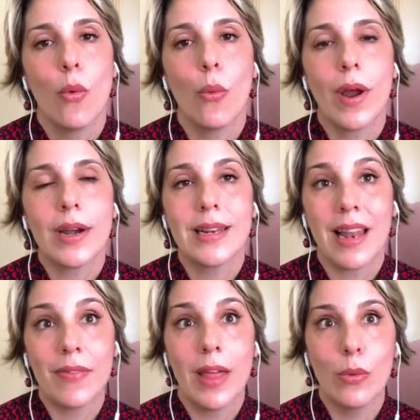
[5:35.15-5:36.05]
were
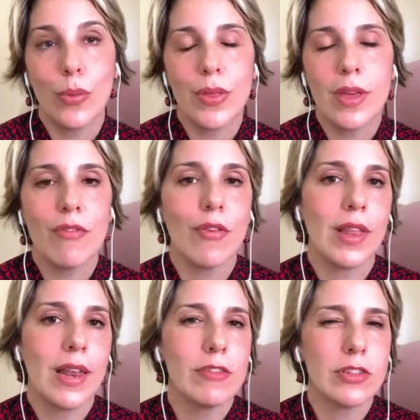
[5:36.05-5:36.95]
in Andalusia for
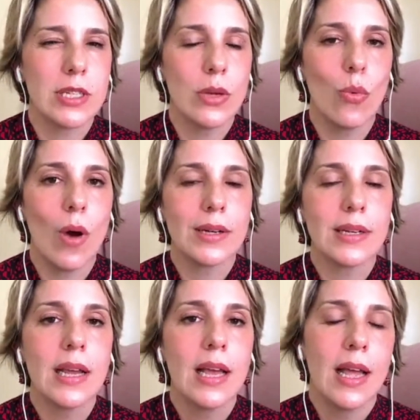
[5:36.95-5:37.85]
the level
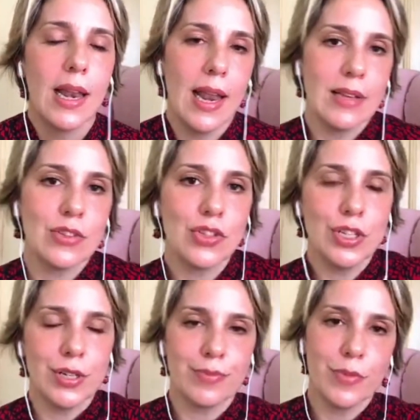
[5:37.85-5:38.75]
C1 last
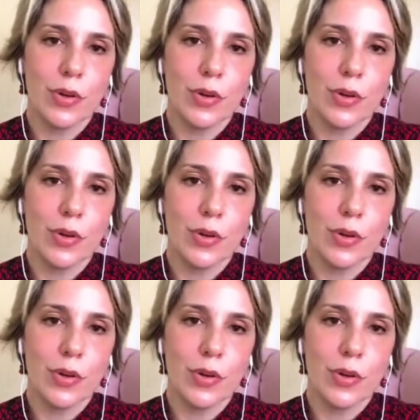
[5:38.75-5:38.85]
year.